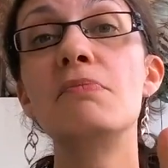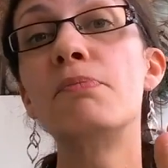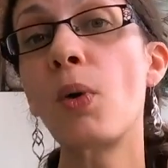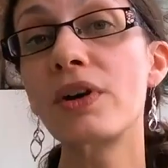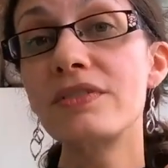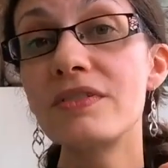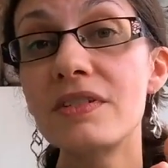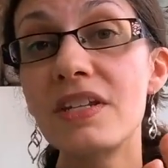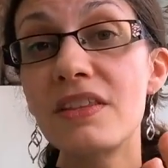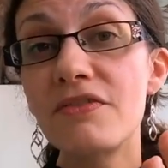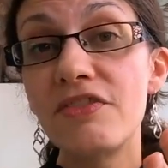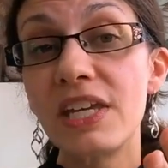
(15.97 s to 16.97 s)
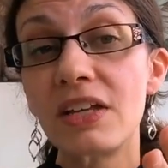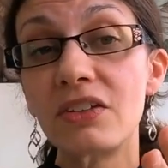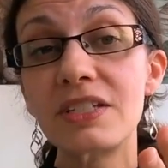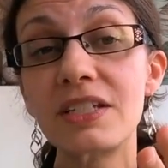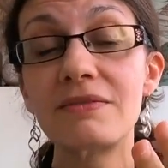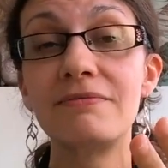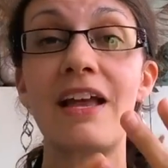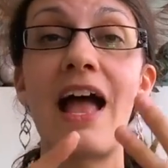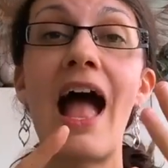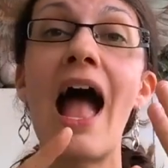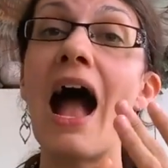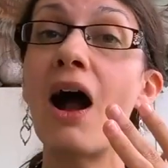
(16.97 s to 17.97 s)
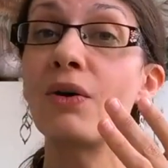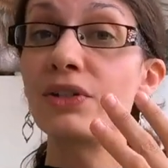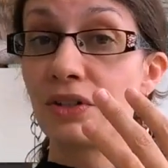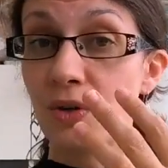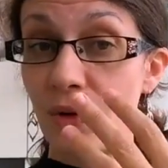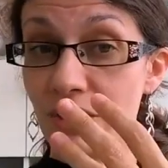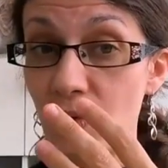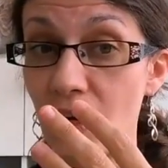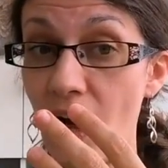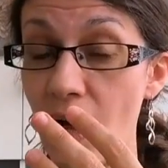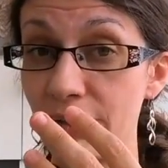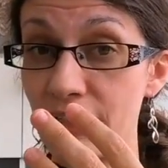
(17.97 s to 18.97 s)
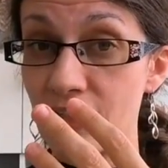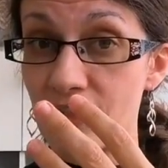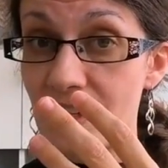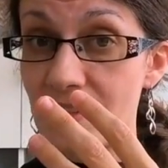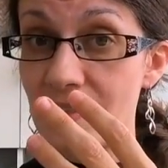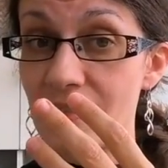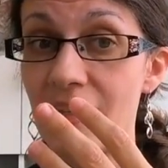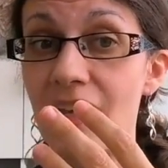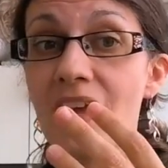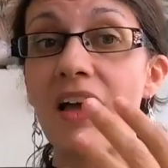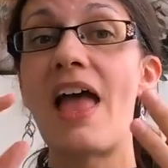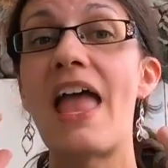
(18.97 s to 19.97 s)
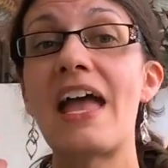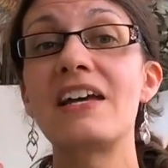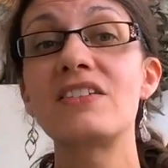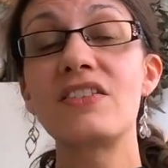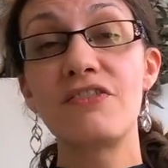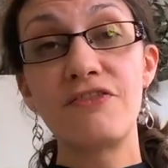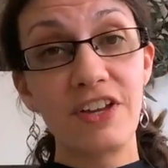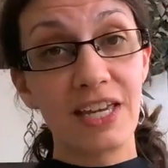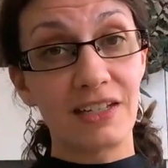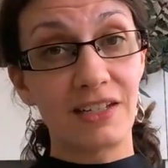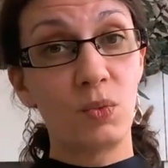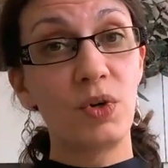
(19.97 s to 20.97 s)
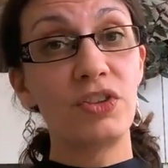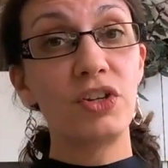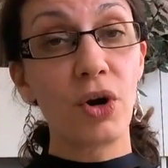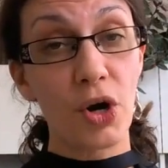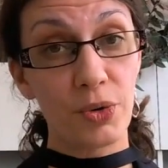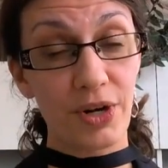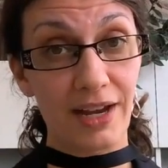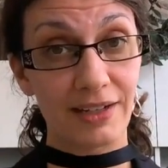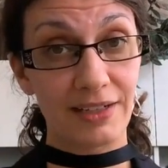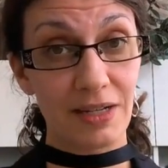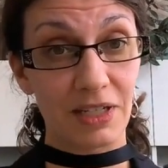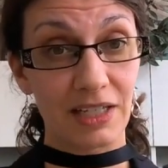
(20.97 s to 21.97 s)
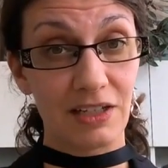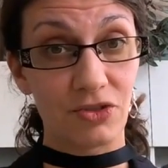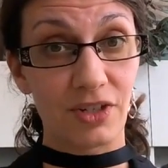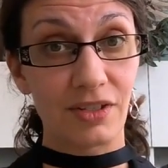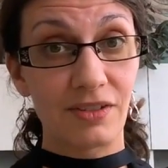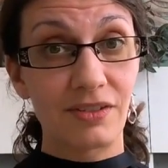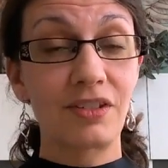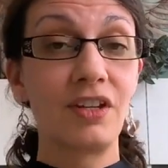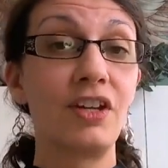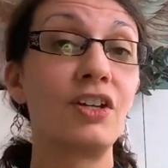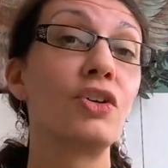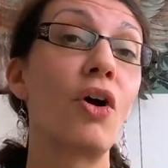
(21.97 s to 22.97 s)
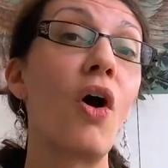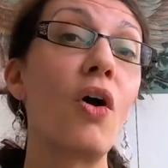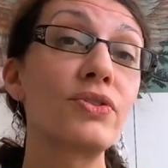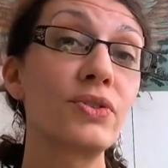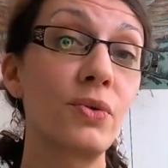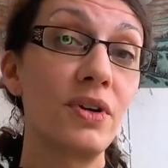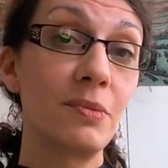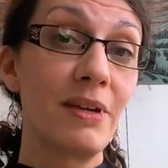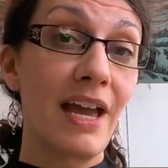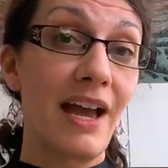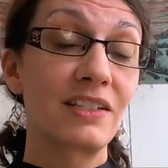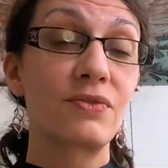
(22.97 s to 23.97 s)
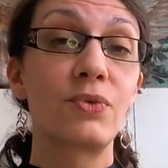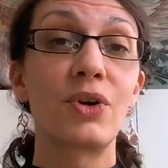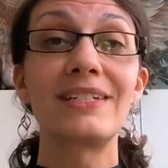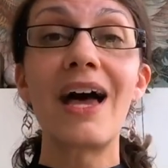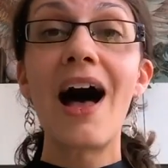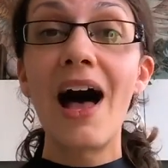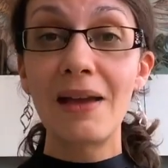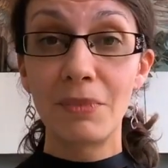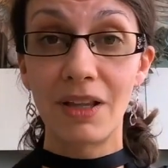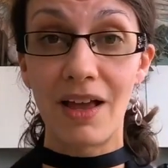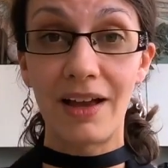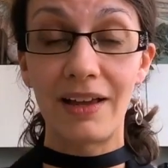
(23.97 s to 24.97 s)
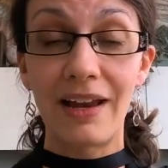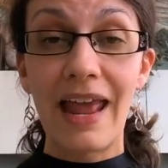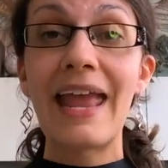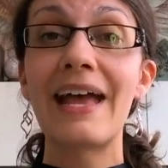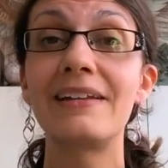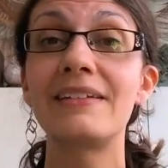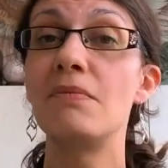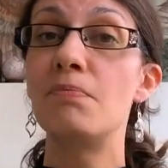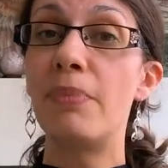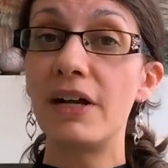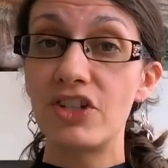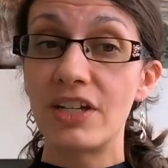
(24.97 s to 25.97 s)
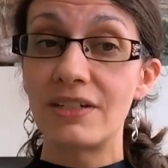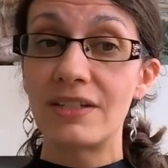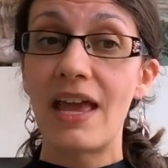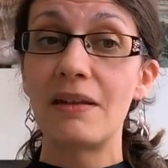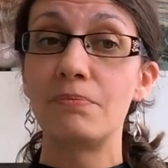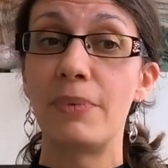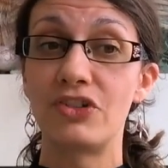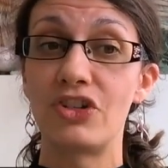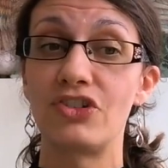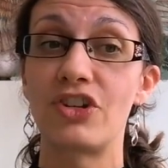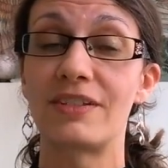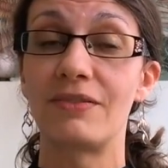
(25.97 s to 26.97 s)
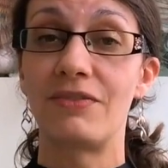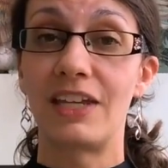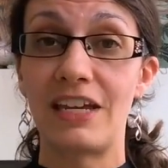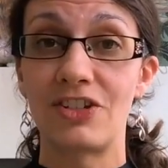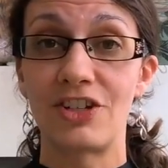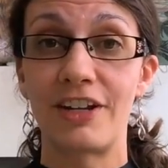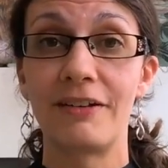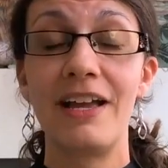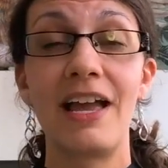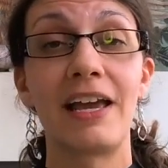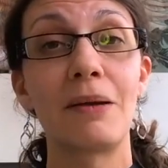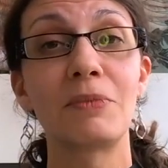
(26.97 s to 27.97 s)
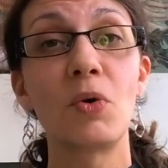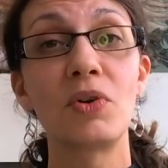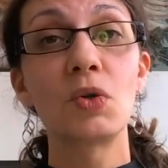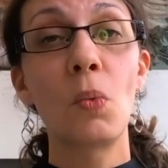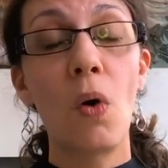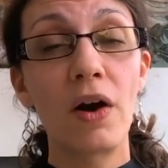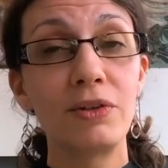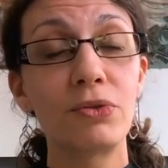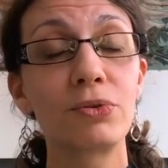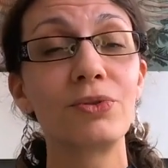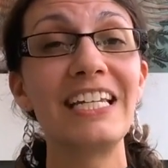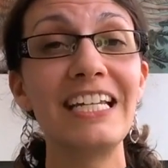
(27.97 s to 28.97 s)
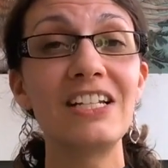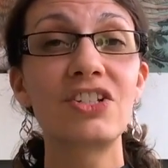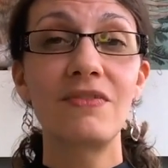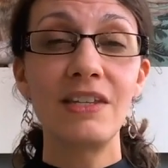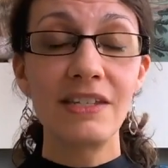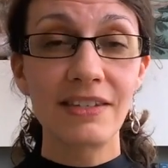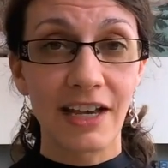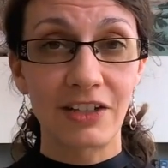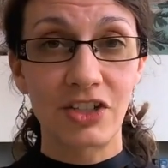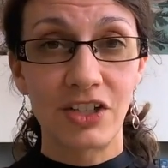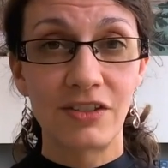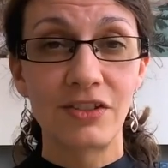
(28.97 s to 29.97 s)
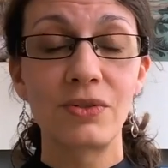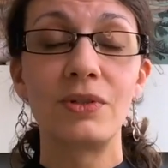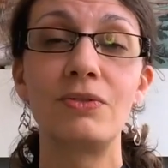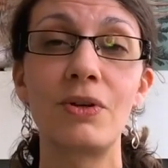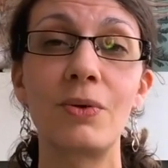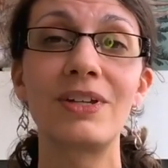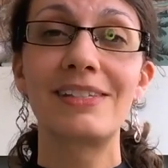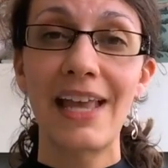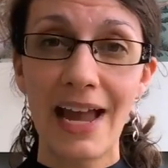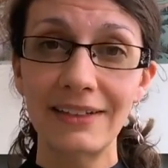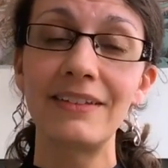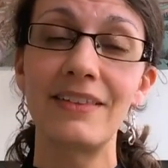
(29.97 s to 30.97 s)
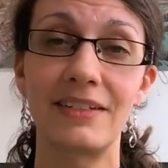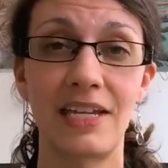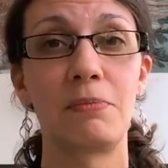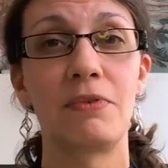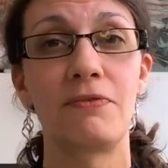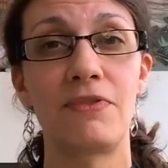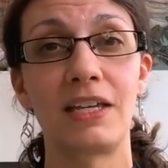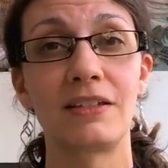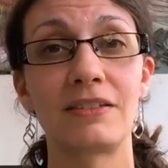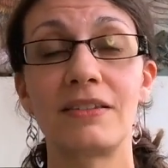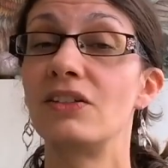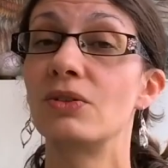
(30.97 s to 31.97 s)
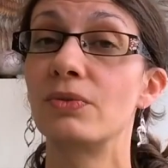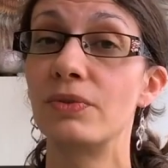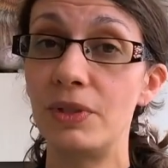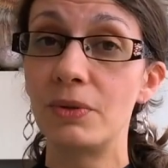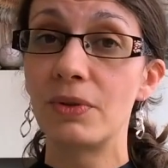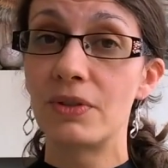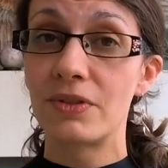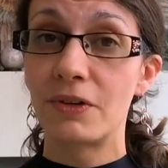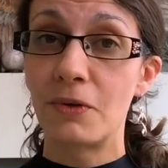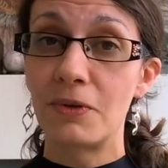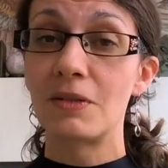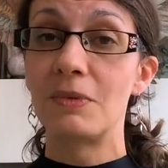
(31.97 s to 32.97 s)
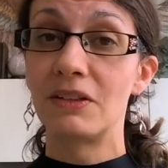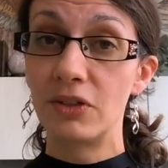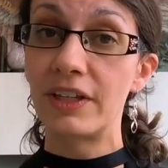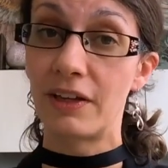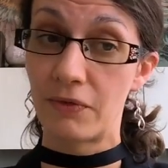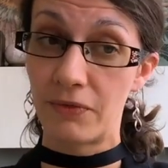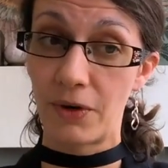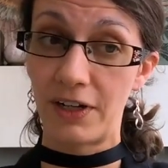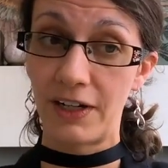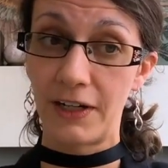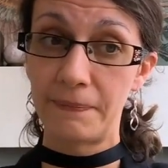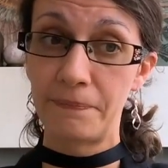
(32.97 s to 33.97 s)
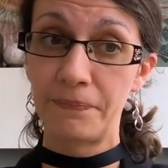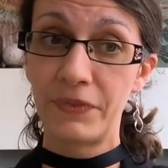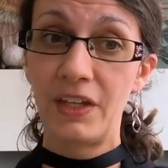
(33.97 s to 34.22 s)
the importance to the field, how you're going to accomplish this, and the fit with your own academic interests. You're also going to be asked for a timeline and a budget and budget justification. And I'm going to walk you through each of these sections so you know exactly the type of things that your reviewers are going to be looking for here.